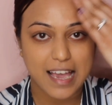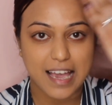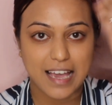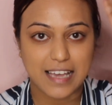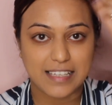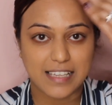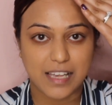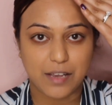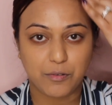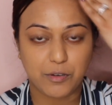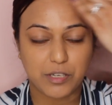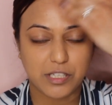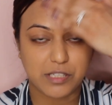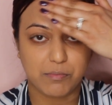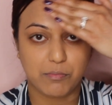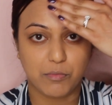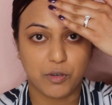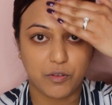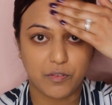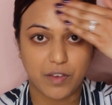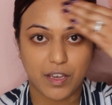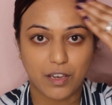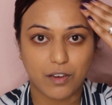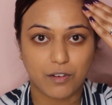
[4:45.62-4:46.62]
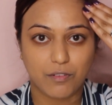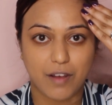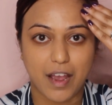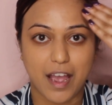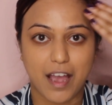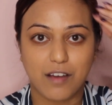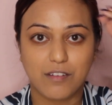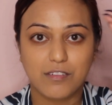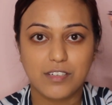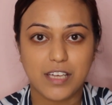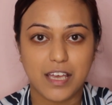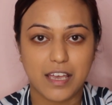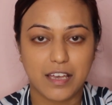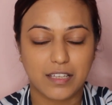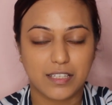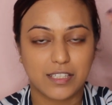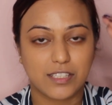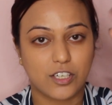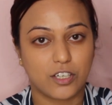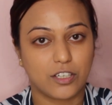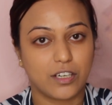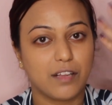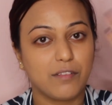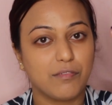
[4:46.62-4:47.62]
as I was moving around, it
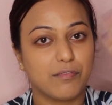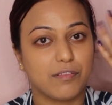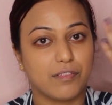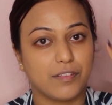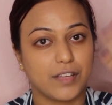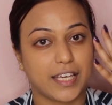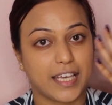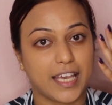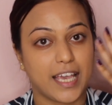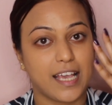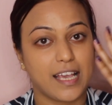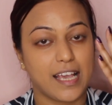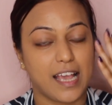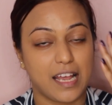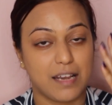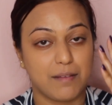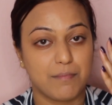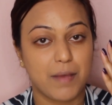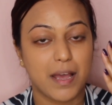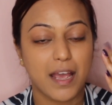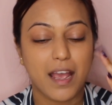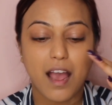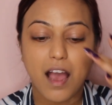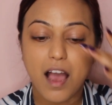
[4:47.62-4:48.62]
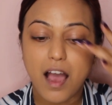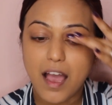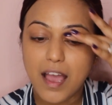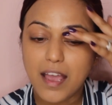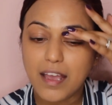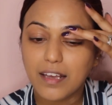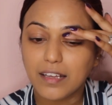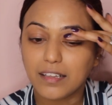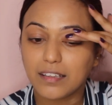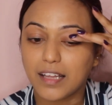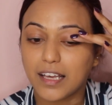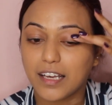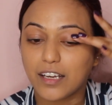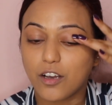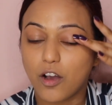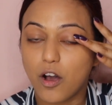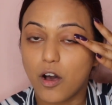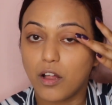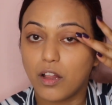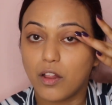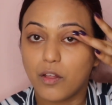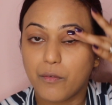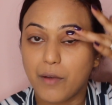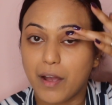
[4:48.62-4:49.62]
started flicking in my eye and like
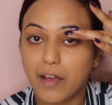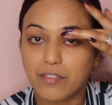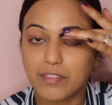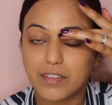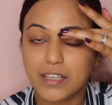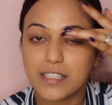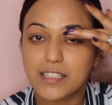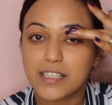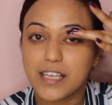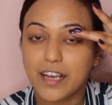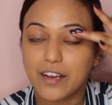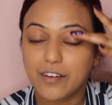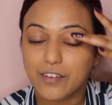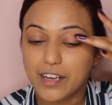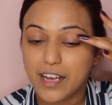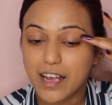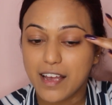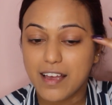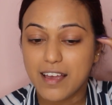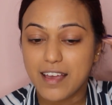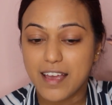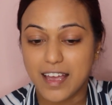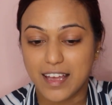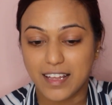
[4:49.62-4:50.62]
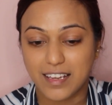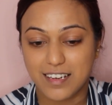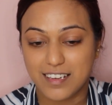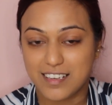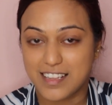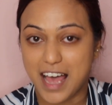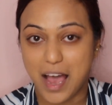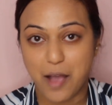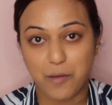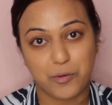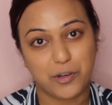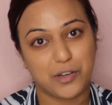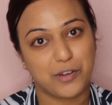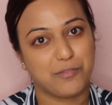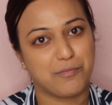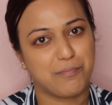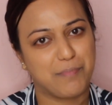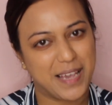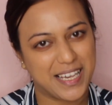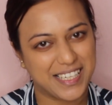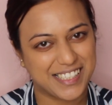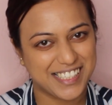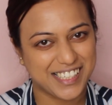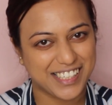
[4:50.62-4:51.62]
all around this area, and that would have
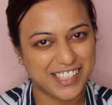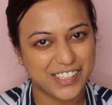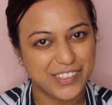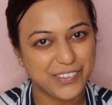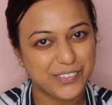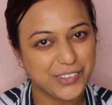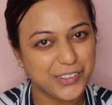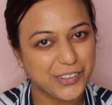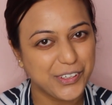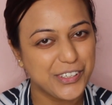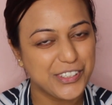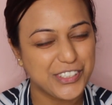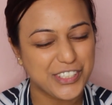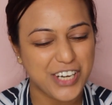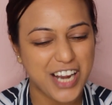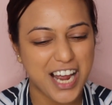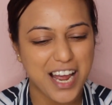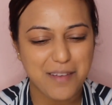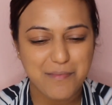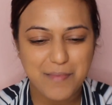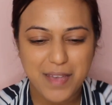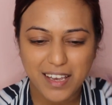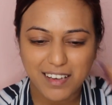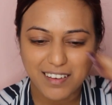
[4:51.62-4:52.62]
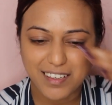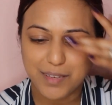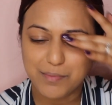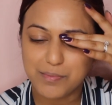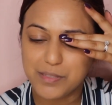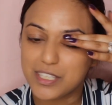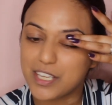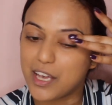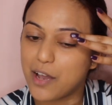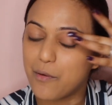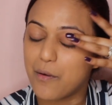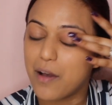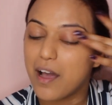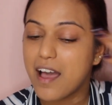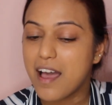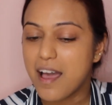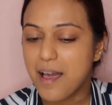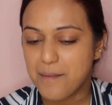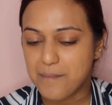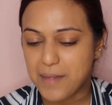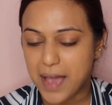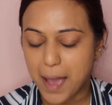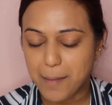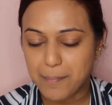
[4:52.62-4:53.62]
basically ruined your eye makeup. So
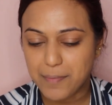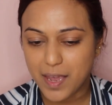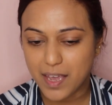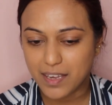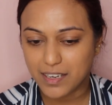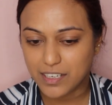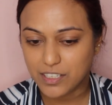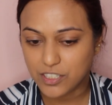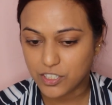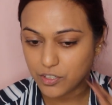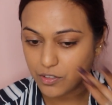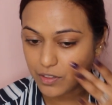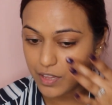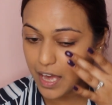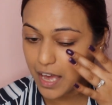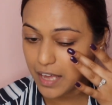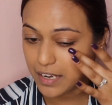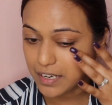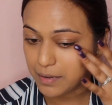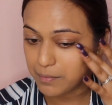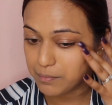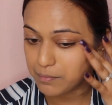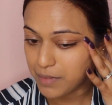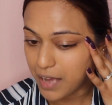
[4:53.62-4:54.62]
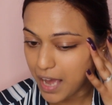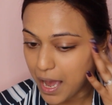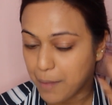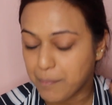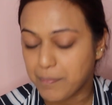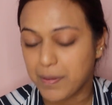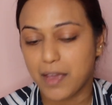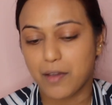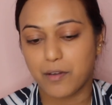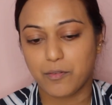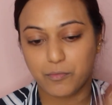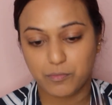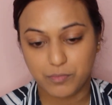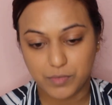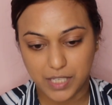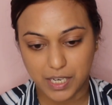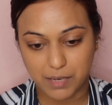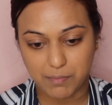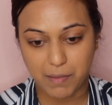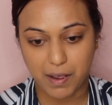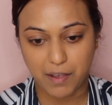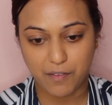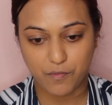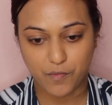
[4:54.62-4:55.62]
happy I didn't do that, and I'm happy I
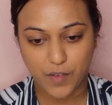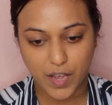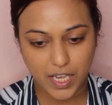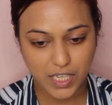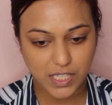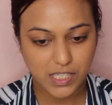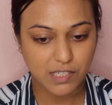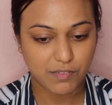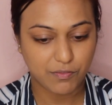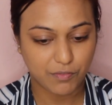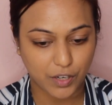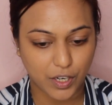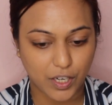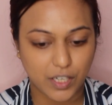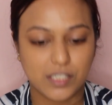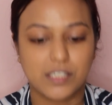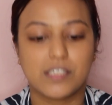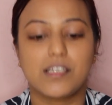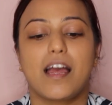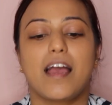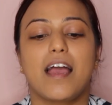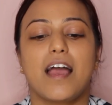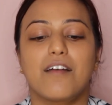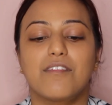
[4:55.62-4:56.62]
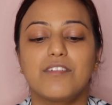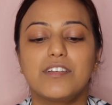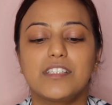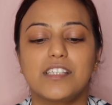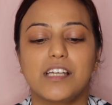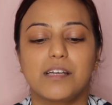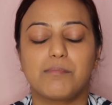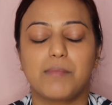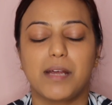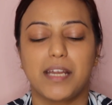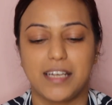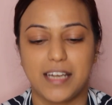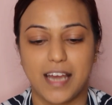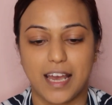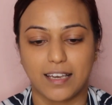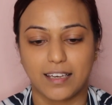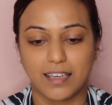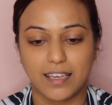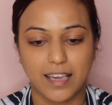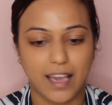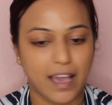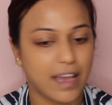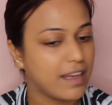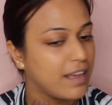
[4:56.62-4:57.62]
did my face first. I haven't done my
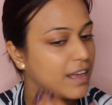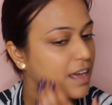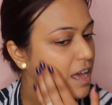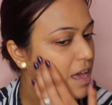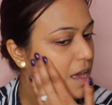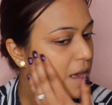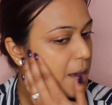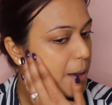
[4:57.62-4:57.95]
neck yet,